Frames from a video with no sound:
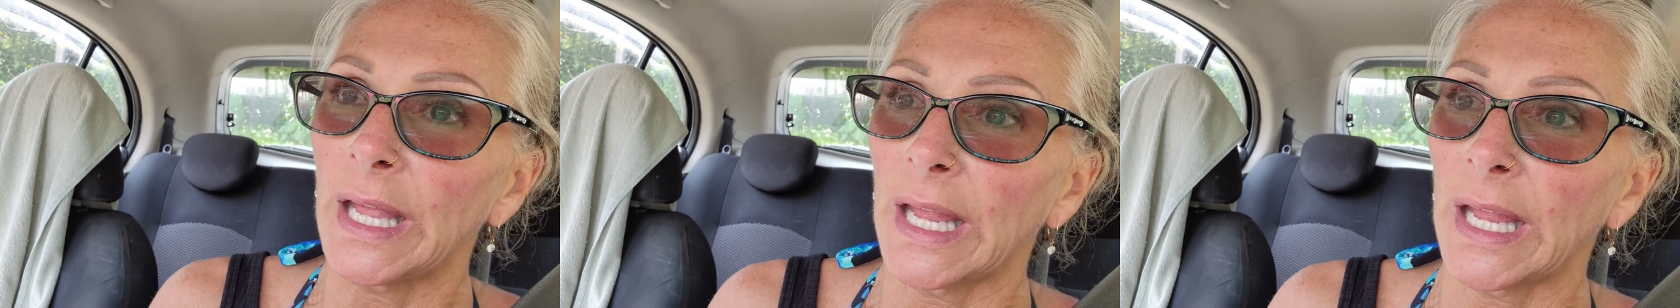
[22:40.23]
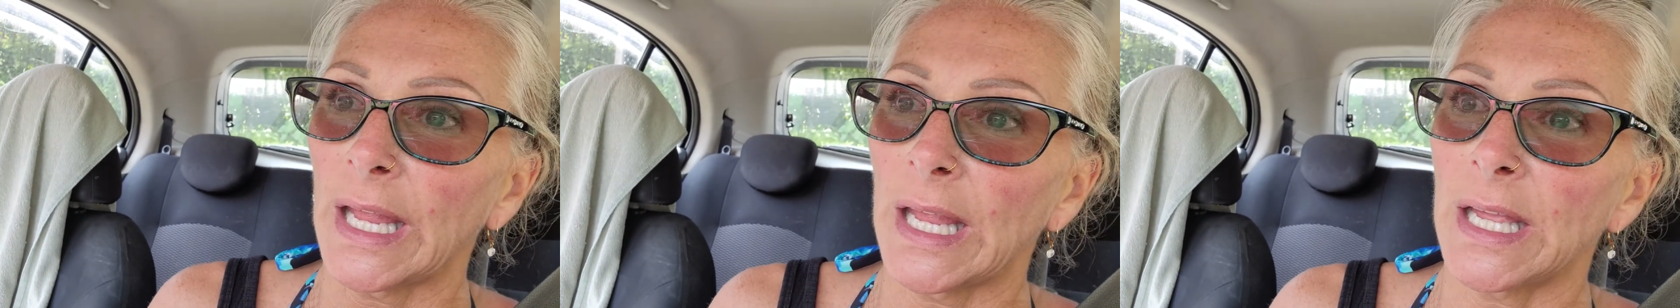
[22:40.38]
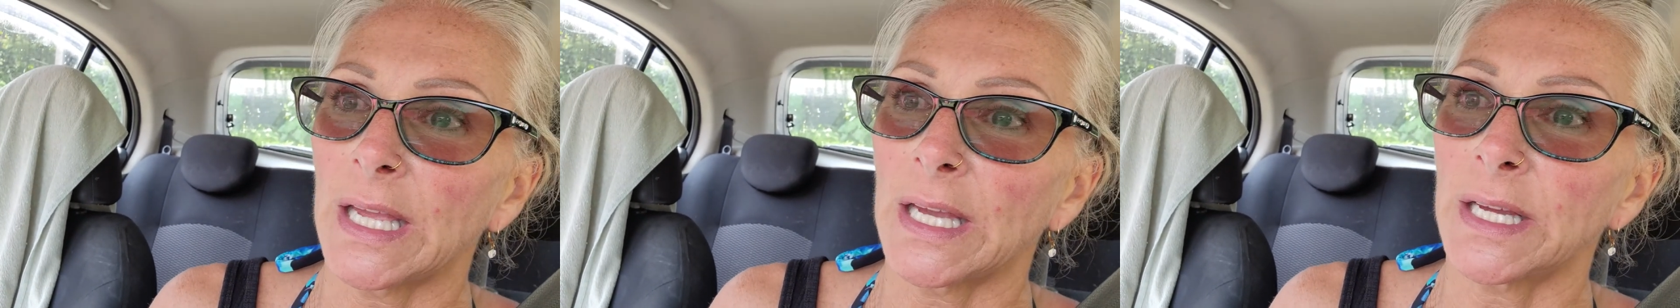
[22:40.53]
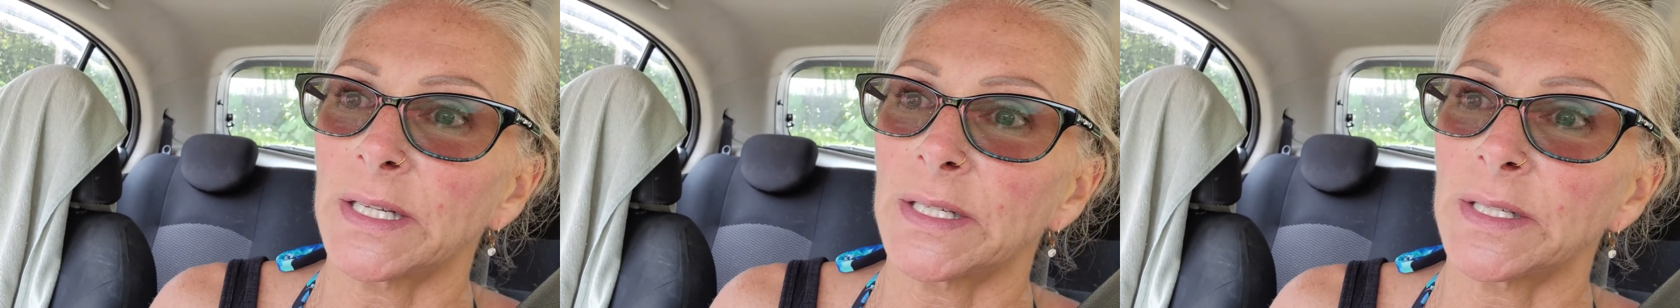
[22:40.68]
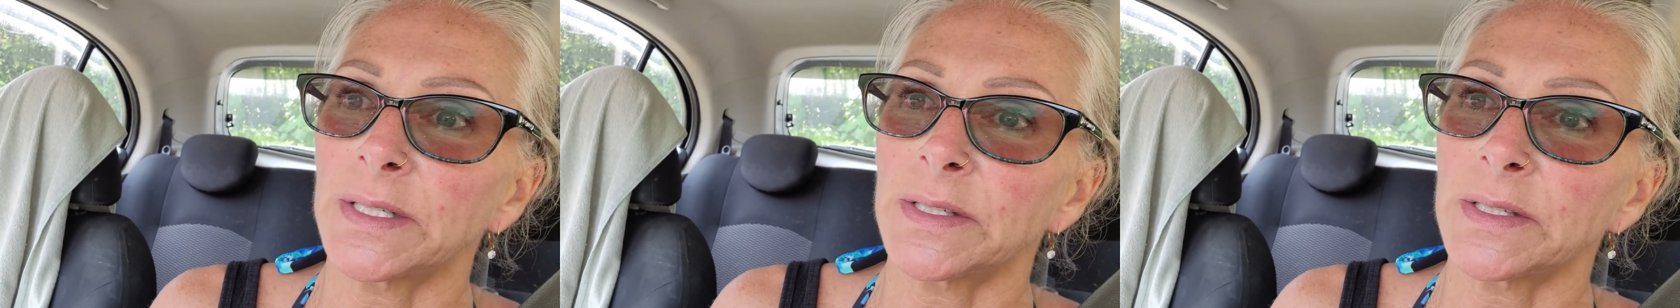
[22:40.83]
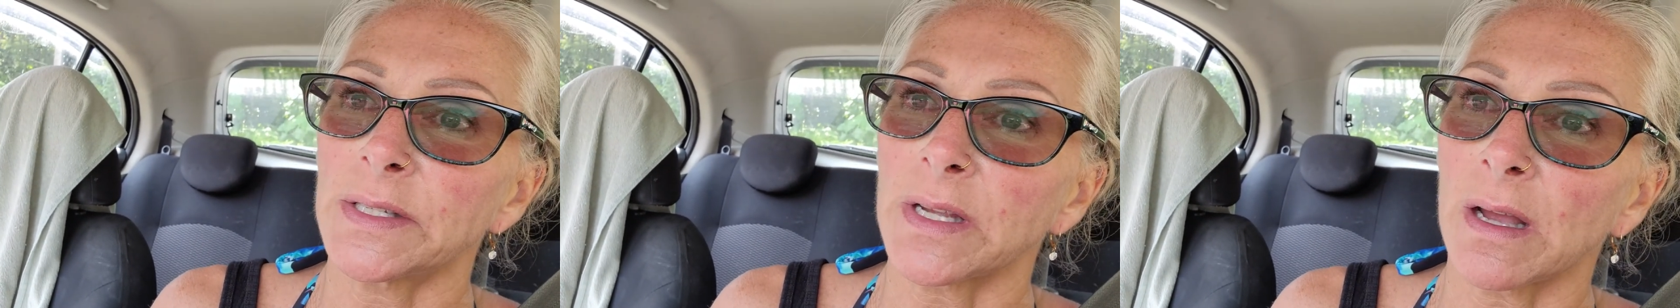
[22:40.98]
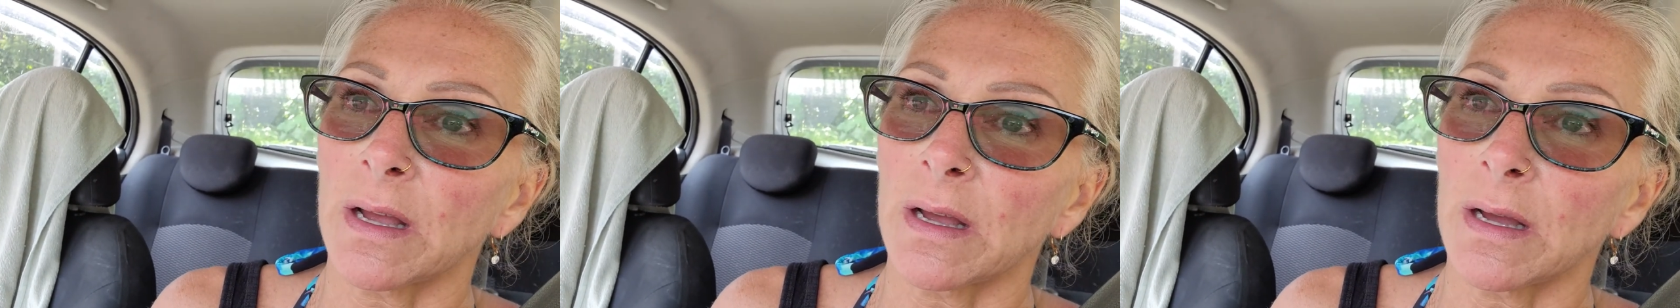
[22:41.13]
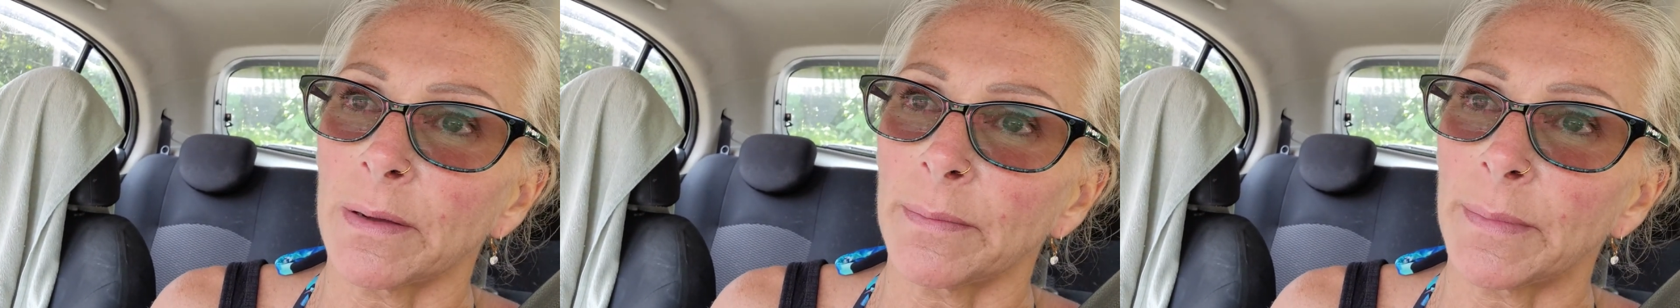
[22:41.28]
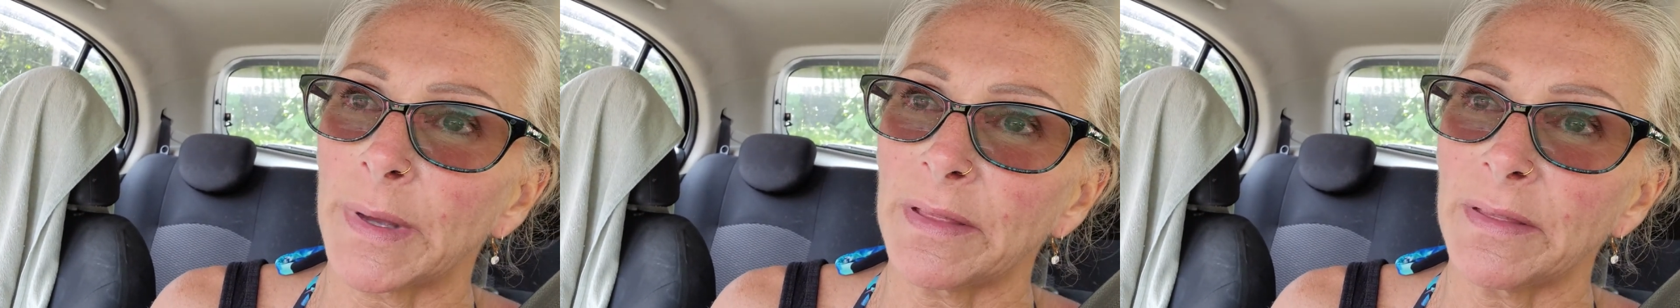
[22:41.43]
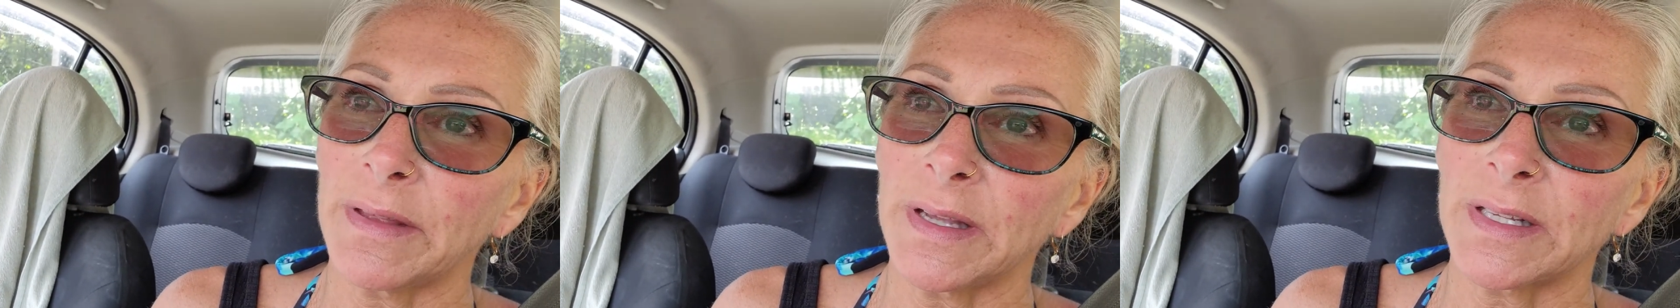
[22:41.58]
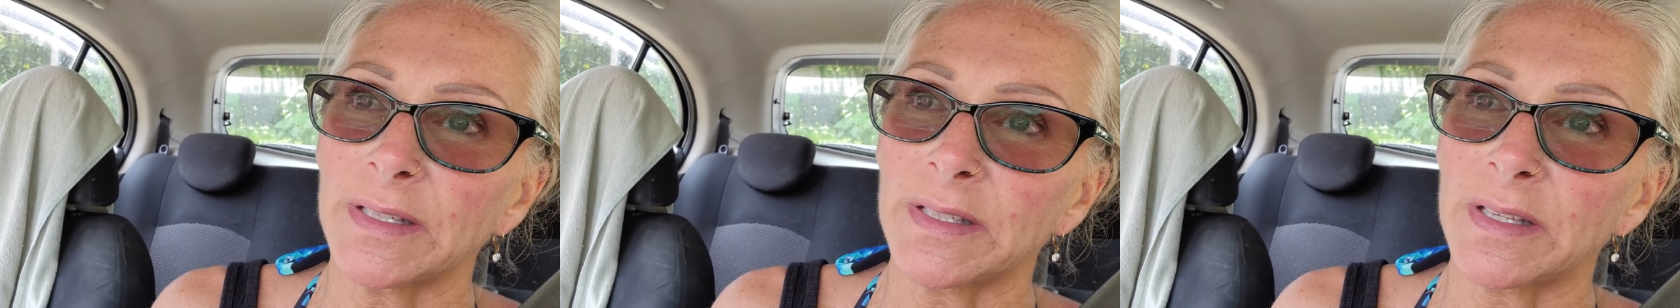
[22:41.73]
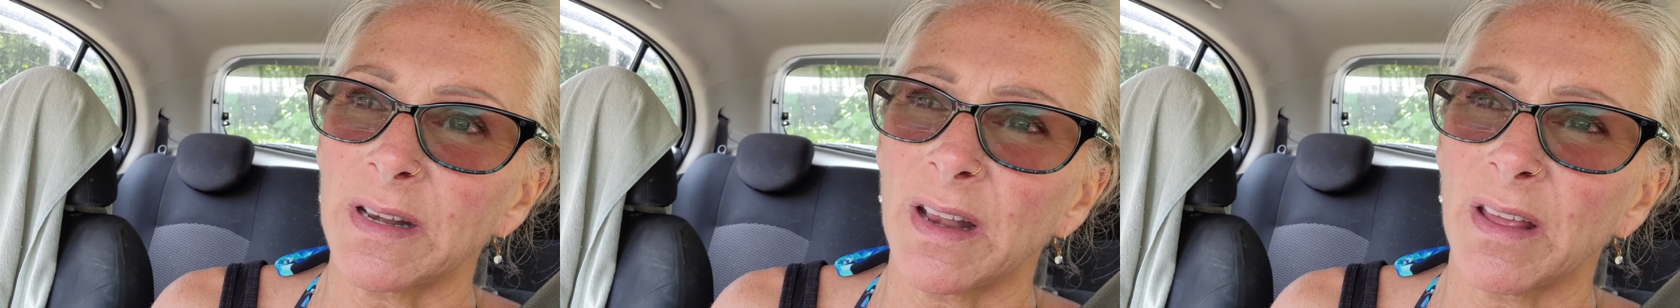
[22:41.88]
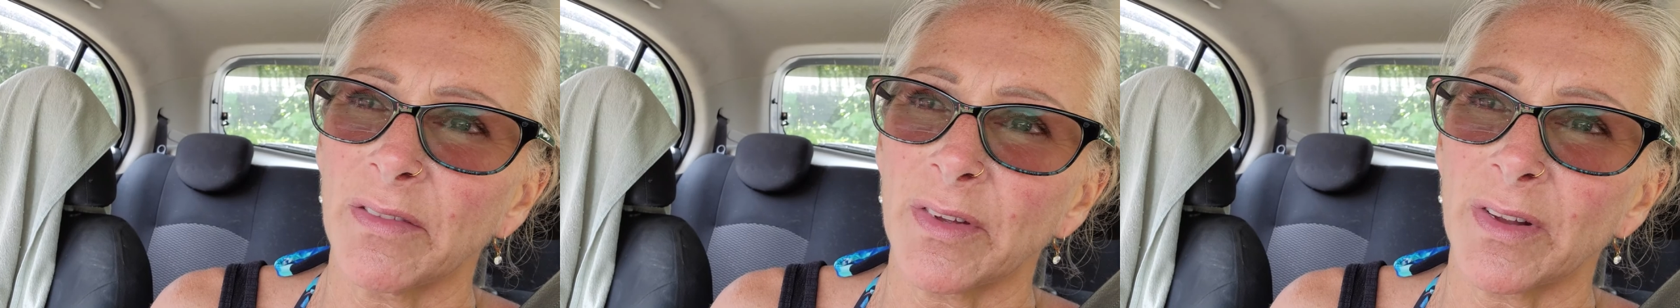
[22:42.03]
And I think it's
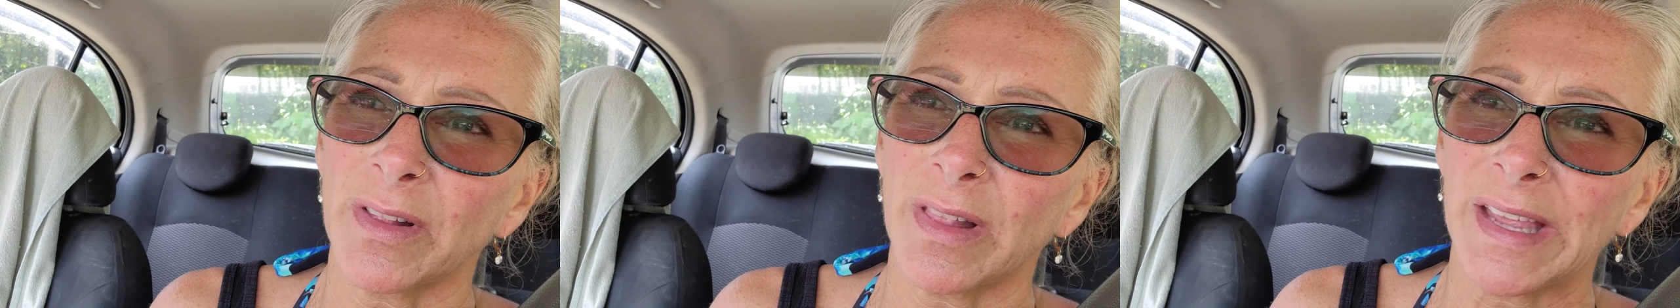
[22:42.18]
another